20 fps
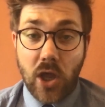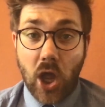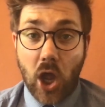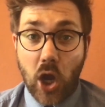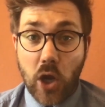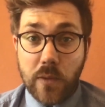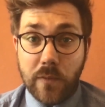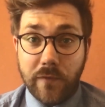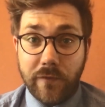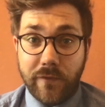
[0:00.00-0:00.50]

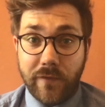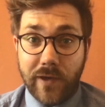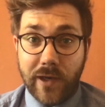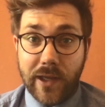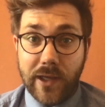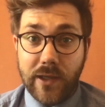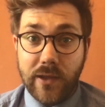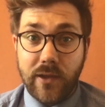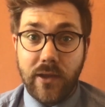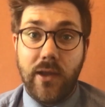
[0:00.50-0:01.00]

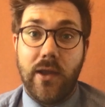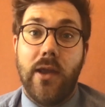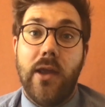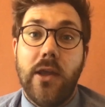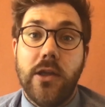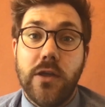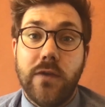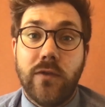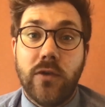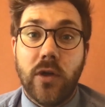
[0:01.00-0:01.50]
Hopefully,
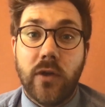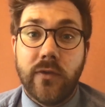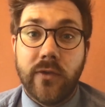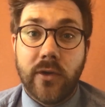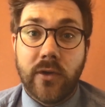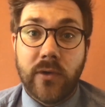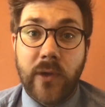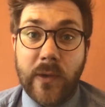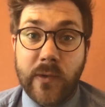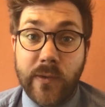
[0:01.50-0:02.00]
you've got to
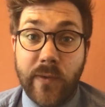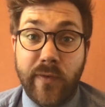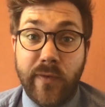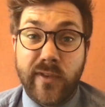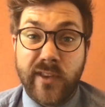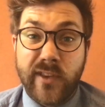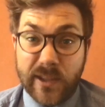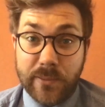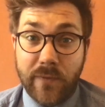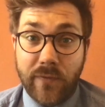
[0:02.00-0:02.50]
grips with
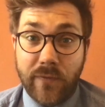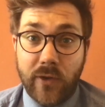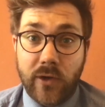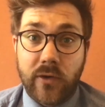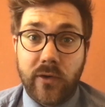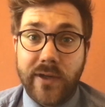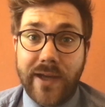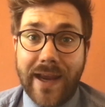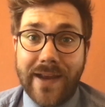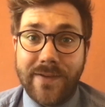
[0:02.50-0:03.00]
some of the
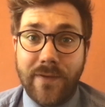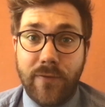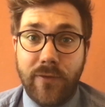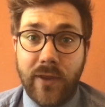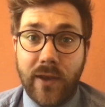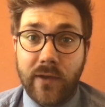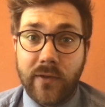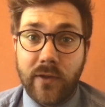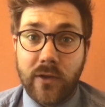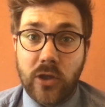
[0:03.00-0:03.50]
creative
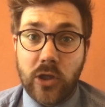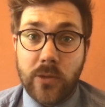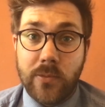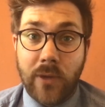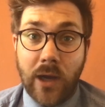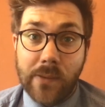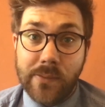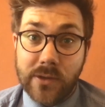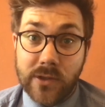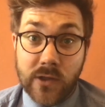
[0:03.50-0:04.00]
things that you
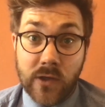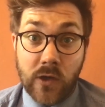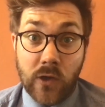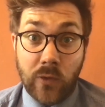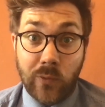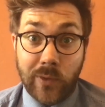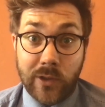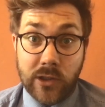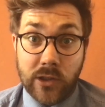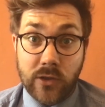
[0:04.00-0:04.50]
might be doing
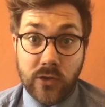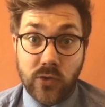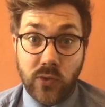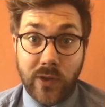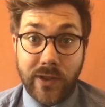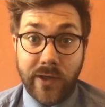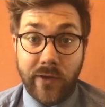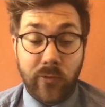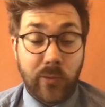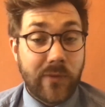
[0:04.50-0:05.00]
when you
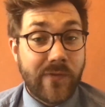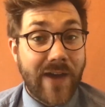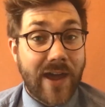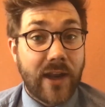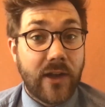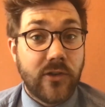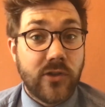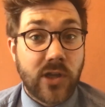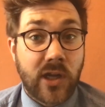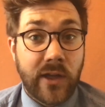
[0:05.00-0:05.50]
join us. We've had a
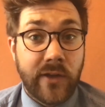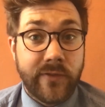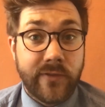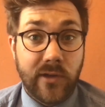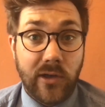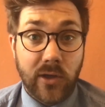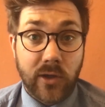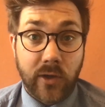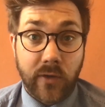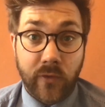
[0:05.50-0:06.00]
chance to
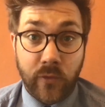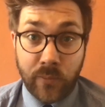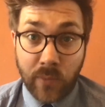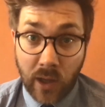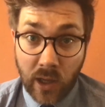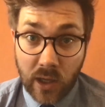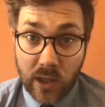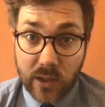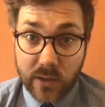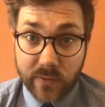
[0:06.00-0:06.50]
look at some
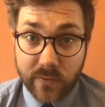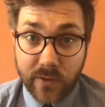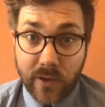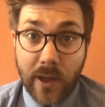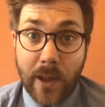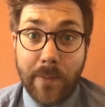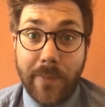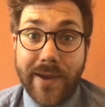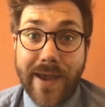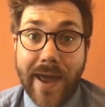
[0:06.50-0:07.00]
art
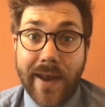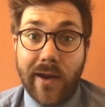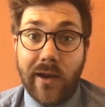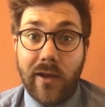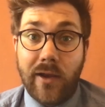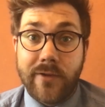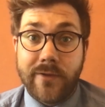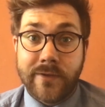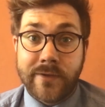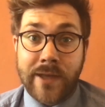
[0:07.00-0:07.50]
by
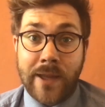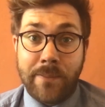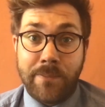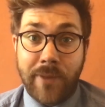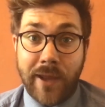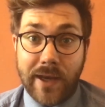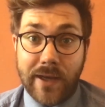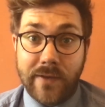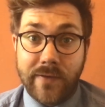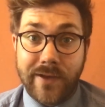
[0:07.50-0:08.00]
analysing that
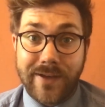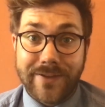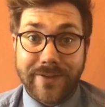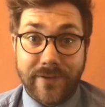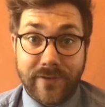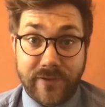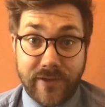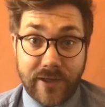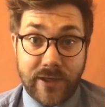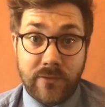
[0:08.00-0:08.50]
painting, The
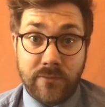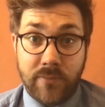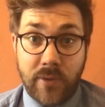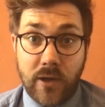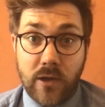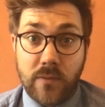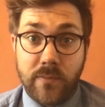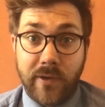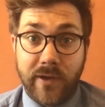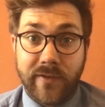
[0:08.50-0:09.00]
Same
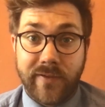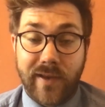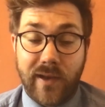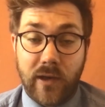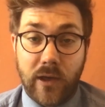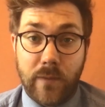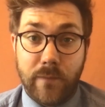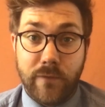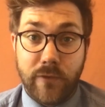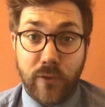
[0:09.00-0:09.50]
Boat by
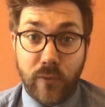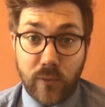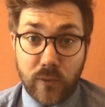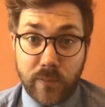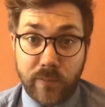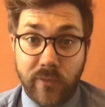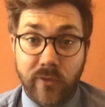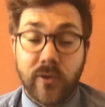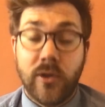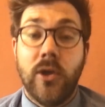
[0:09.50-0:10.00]
Stanhope
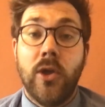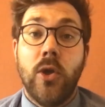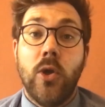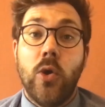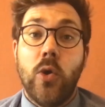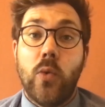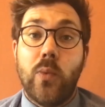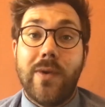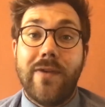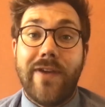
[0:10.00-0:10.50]
Forbes.
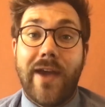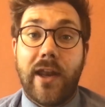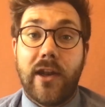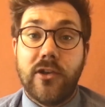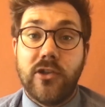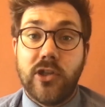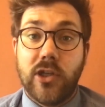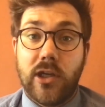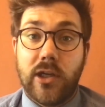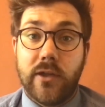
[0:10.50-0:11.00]
We've had a
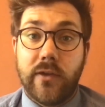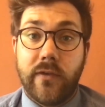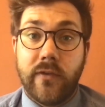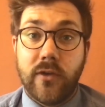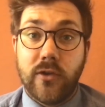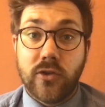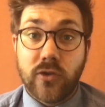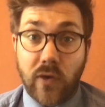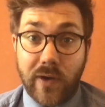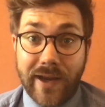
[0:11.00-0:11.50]
chance to
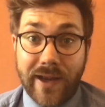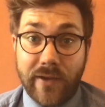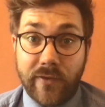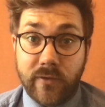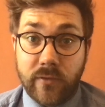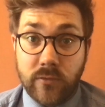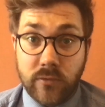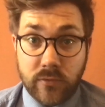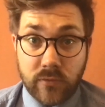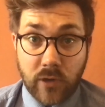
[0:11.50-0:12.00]
try out
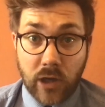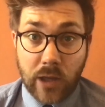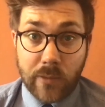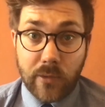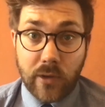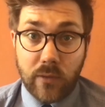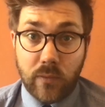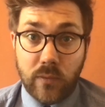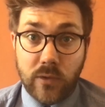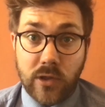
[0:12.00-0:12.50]
some
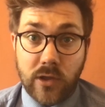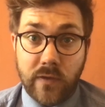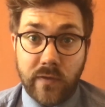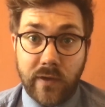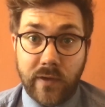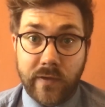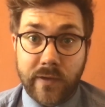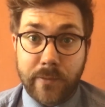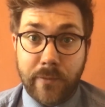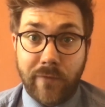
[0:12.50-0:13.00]
drama using
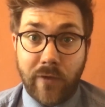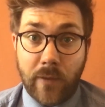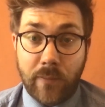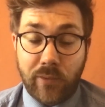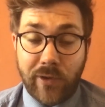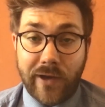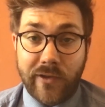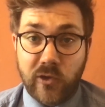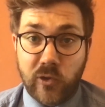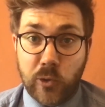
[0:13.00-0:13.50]
some of our
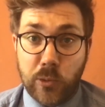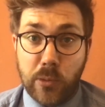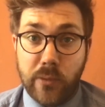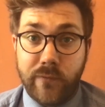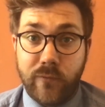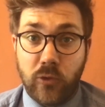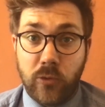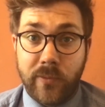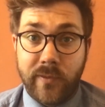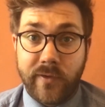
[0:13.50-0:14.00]
practical
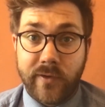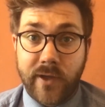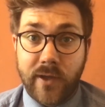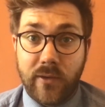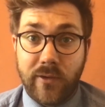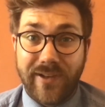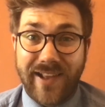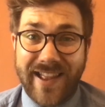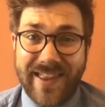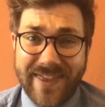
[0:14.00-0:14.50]
performance
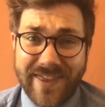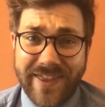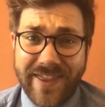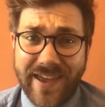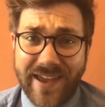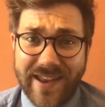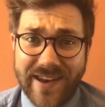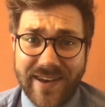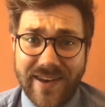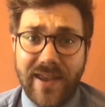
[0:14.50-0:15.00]
skills, and
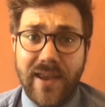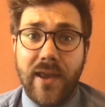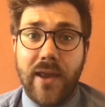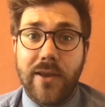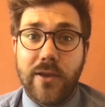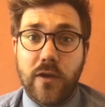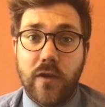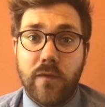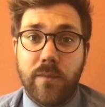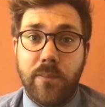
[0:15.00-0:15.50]
then
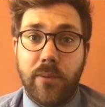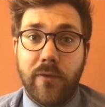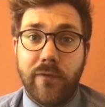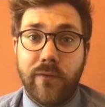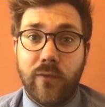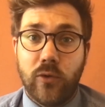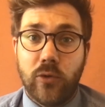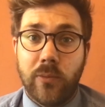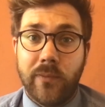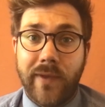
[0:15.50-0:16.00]
you've
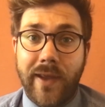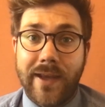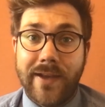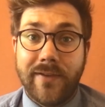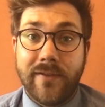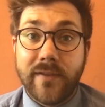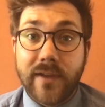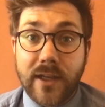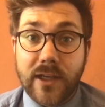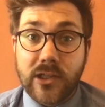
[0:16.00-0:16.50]
performed a
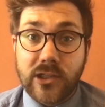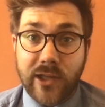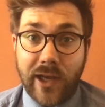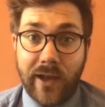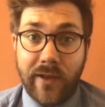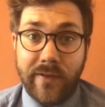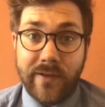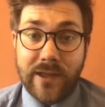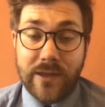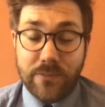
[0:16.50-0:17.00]
sea
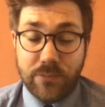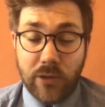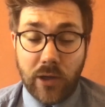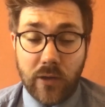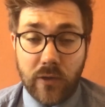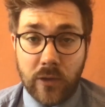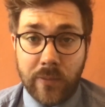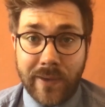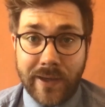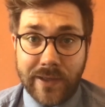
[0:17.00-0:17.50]
shanty, Blow
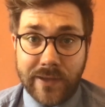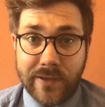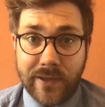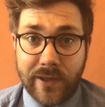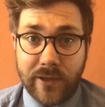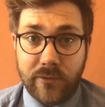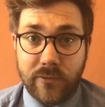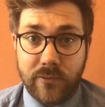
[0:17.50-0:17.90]
the Man Down.